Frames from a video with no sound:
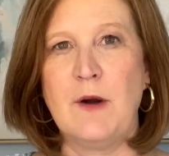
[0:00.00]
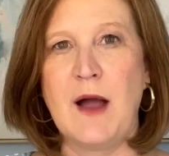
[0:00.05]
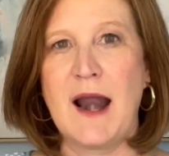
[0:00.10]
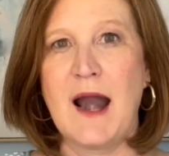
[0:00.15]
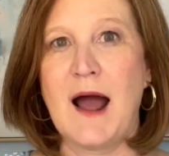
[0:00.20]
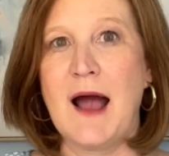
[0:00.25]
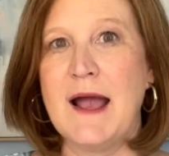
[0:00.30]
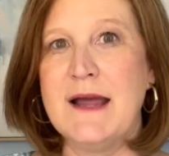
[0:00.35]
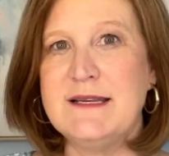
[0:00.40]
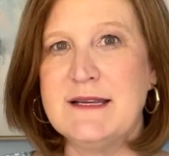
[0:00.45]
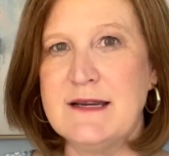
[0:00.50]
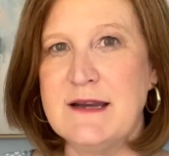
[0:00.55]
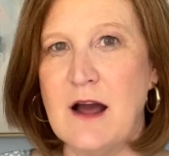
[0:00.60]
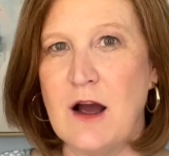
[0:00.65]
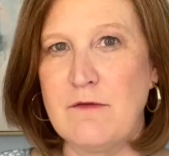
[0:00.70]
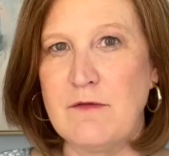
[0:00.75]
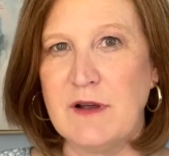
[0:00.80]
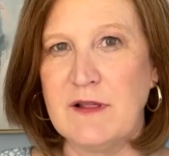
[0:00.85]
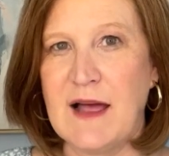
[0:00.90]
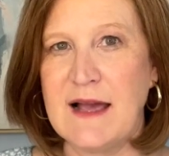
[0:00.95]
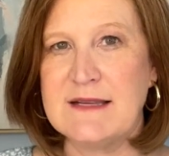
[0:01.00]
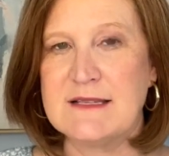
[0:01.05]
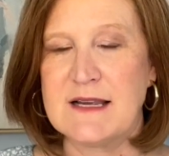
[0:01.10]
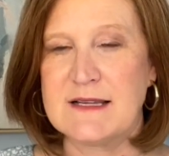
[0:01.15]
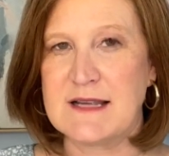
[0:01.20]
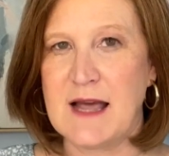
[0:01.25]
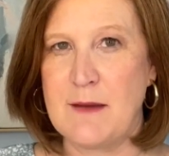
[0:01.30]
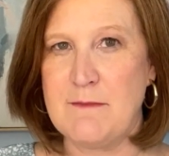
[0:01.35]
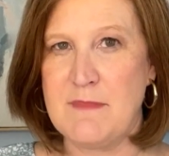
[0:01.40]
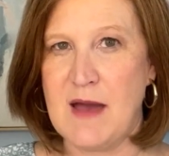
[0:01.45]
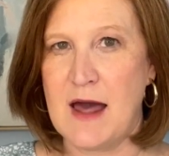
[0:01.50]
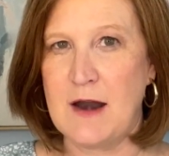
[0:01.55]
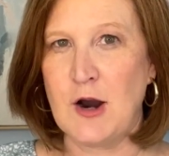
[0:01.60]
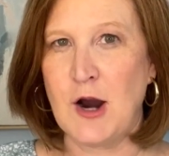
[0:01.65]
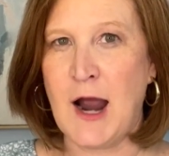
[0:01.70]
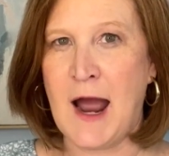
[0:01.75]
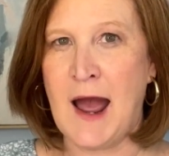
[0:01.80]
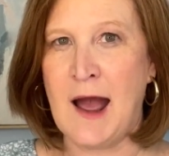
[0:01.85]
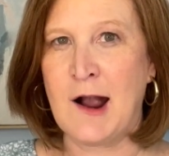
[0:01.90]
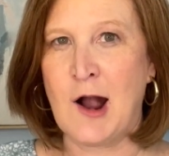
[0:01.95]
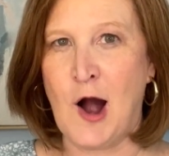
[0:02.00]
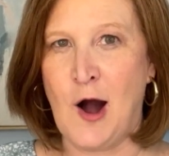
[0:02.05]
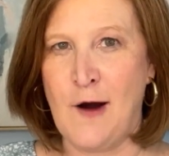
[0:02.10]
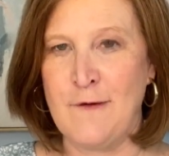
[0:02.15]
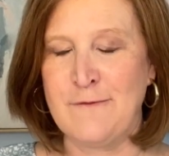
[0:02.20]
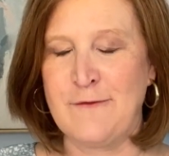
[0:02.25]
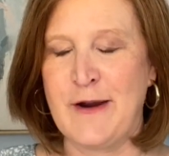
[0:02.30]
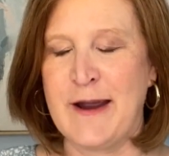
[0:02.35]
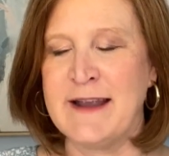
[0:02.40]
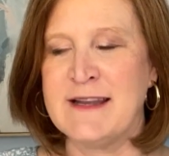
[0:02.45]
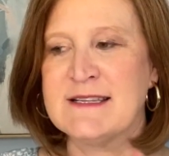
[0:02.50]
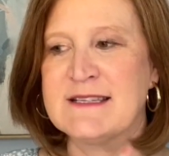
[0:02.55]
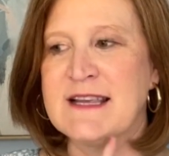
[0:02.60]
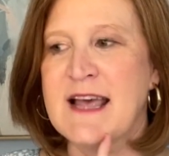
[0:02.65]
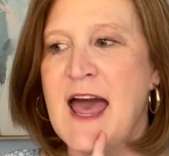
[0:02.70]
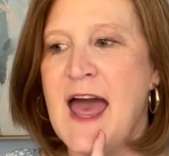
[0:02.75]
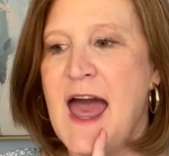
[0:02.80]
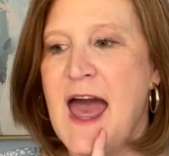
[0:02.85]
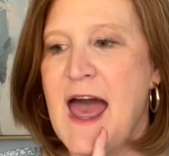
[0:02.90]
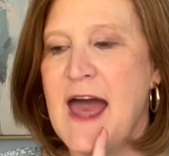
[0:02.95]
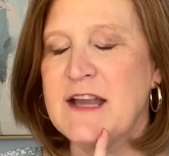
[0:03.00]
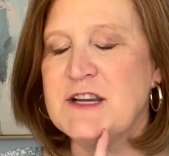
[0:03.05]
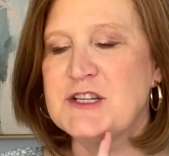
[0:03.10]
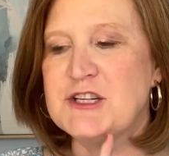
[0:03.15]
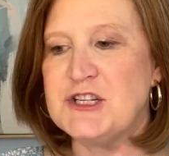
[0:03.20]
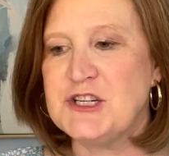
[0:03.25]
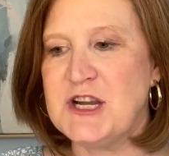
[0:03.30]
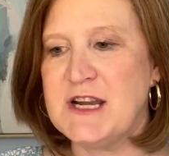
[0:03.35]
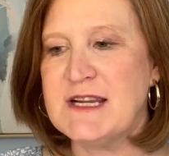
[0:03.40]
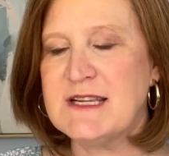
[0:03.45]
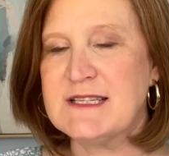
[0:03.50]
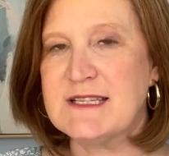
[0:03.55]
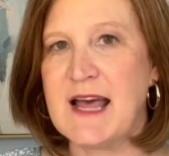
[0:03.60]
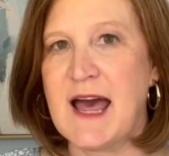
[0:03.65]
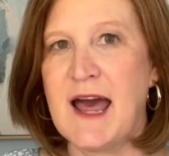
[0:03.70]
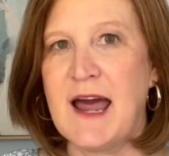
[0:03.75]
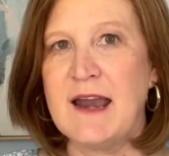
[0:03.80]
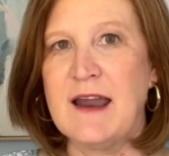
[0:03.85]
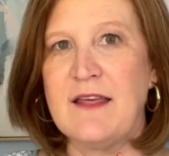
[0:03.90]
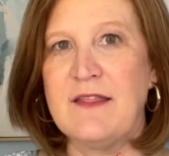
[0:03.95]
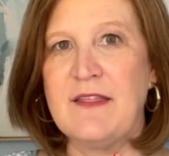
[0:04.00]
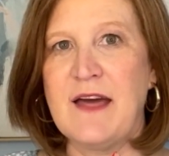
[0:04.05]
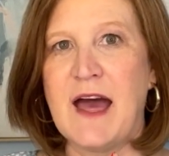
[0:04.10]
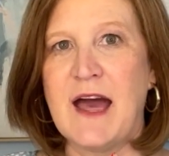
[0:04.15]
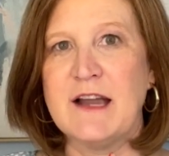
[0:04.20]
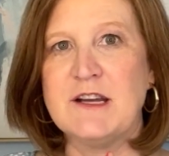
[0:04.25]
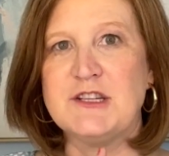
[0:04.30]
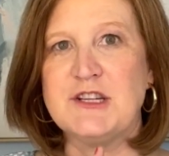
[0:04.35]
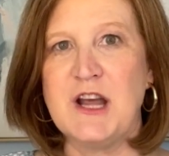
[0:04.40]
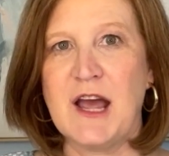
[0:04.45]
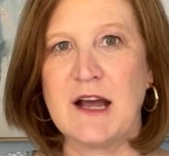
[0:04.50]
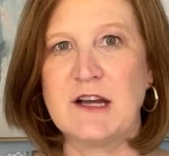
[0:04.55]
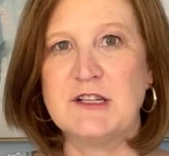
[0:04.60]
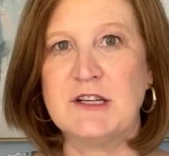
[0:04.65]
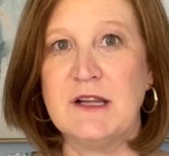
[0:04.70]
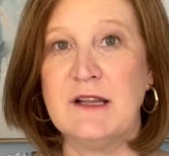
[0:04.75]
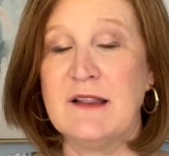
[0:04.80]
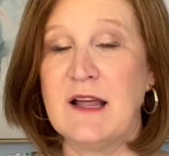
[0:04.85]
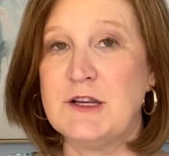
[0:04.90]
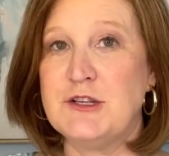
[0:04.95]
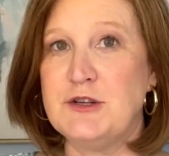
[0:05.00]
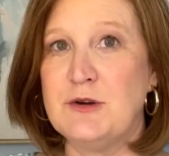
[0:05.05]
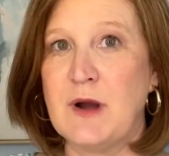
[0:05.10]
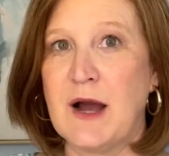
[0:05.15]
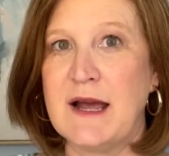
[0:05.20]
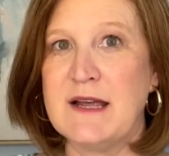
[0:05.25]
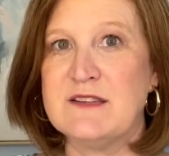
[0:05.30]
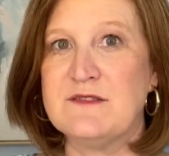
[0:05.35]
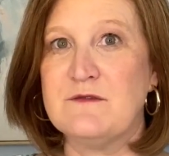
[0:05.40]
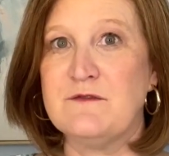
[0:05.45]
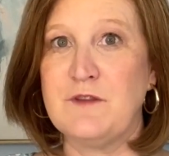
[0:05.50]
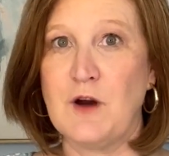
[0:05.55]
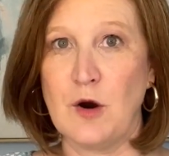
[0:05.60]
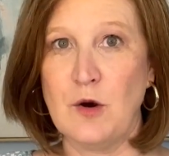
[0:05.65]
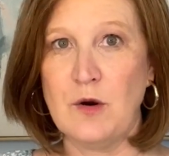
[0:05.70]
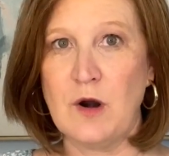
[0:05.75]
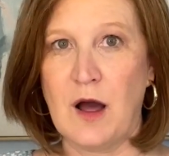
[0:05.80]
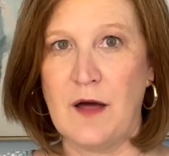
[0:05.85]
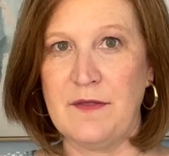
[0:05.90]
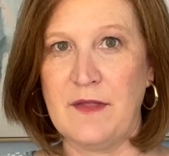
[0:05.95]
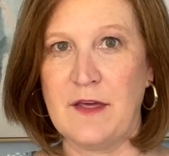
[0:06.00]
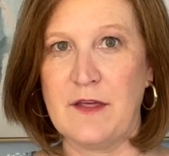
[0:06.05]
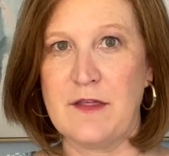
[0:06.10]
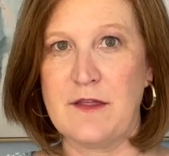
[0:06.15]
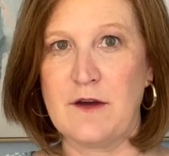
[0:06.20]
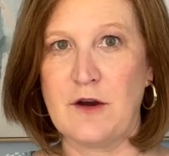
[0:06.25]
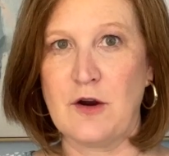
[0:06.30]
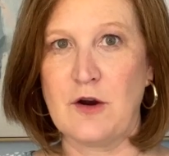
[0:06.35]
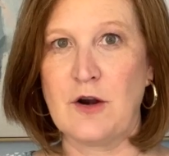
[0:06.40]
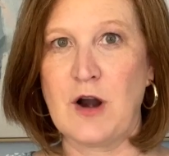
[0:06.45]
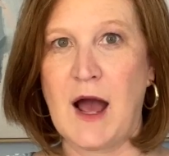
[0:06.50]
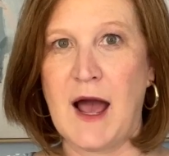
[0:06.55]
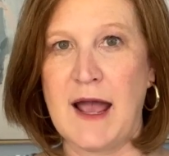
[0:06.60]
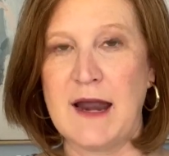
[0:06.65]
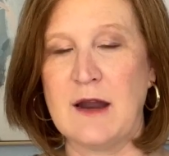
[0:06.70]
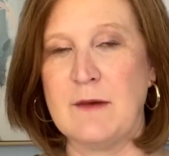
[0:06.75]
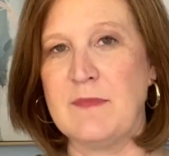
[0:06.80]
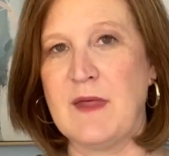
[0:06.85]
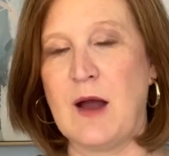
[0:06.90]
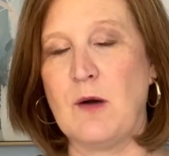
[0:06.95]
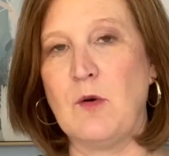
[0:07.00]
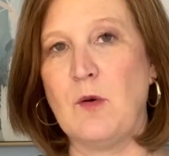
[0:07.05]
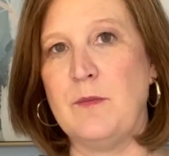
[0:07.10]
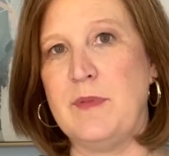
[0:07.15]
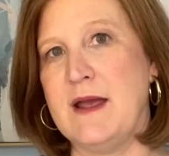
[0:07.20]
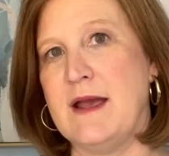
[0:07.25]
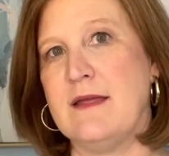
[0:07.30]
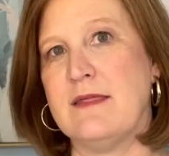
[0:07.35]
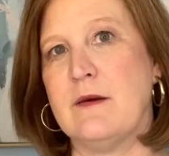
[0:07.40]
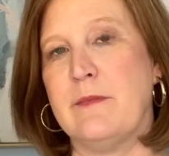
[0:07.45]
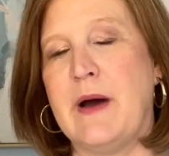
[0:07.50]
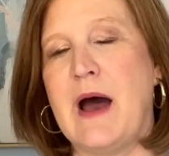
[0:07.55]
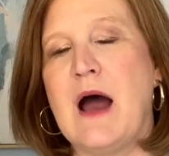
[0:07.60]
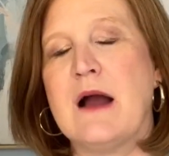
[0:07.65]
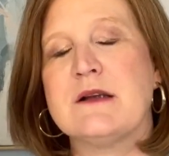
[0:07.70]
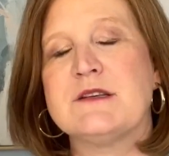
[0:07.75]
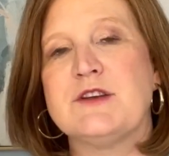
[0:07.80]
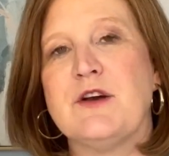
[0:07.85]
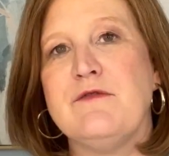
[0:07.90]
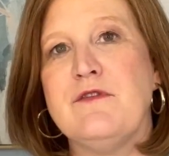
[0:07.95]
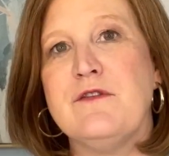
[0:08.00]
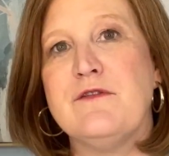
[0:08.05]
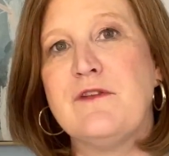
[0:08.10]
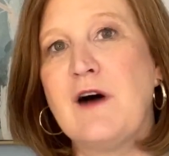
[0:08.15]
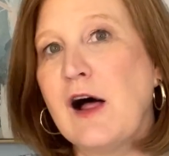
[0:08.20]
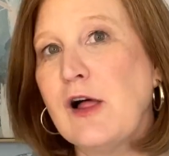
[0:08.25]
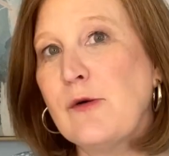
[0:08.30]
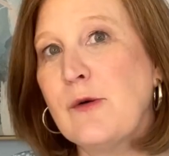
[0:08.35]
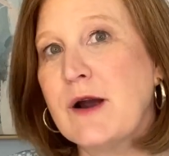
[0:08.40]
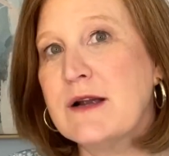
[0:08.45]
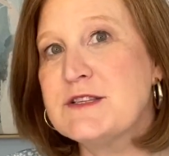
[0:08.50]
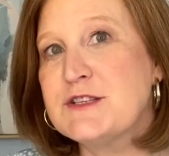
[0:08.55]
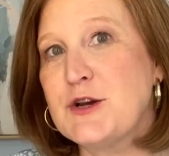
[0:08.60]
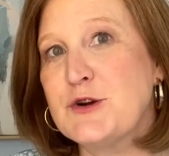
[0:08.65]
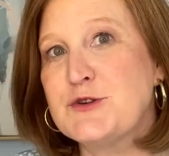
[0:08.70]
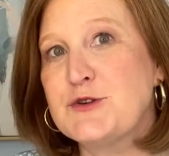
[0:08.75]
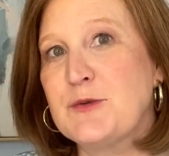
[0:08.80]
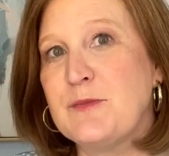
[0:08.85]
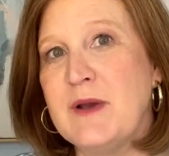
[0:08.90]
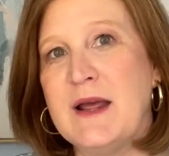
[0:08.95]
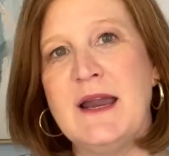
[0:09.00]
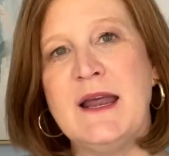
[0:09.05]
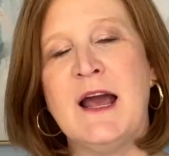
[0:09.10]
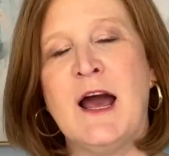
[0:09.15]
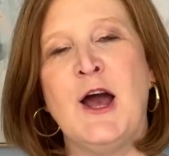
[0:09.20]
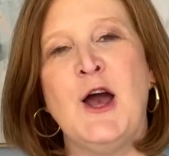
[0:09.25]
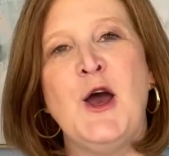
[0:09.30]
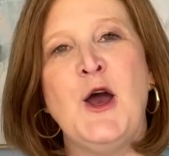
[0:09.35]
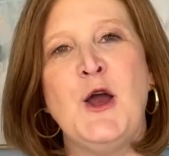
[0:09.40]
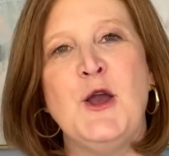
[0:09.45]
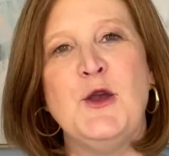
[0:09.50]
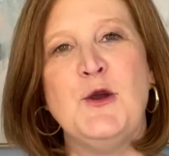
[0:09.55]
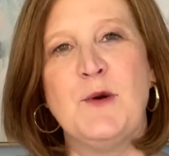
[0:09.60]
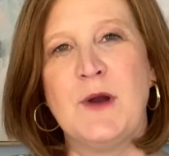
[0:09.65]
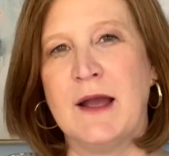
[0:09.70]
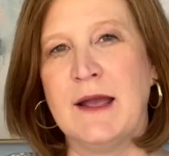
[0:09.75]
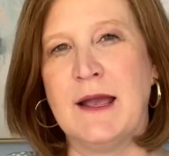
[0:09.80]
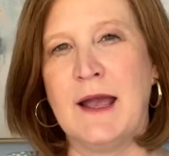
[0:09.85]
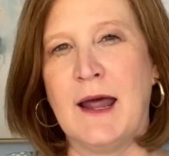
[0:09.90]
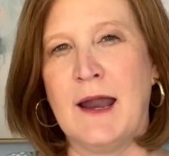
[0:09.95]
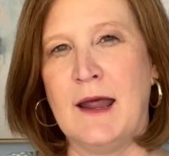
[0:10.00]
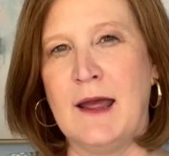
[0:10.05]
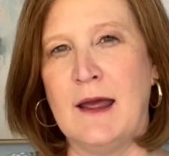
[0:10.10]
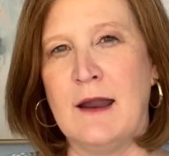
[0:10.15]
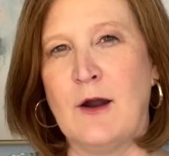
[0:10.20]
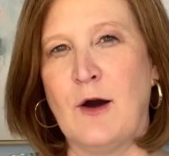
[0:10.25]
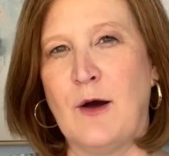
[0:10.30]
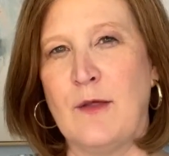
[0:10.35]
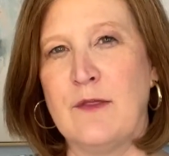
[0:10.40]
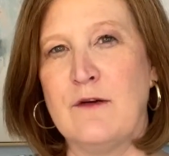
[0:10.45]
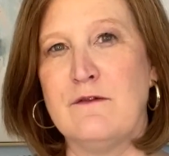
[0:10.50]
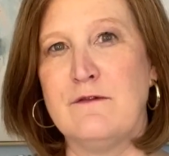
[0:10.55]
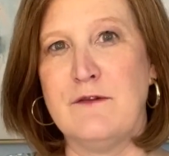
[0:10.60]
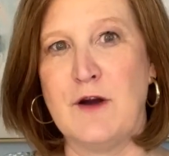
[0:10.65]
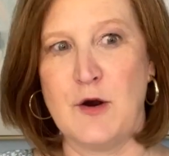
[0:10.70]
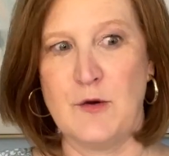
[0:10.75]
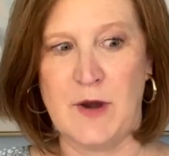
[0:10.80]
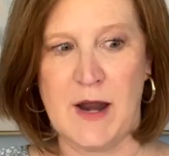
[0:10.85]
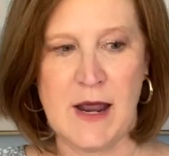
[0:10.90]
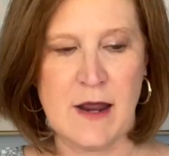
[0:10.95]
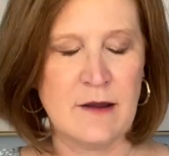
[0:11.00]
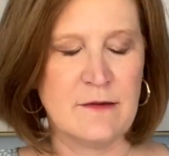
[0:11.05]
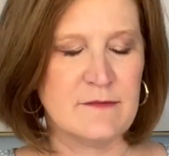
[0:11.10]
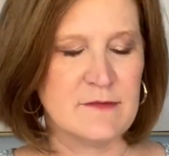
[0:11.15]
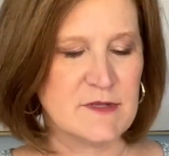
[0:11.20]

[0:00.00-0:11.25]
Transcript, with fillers: And I did not realize this. I met her at conference and she said that she actually lets you guys vote on the third item that will be in the box. So if you follow her on social media, you can get in on the voting.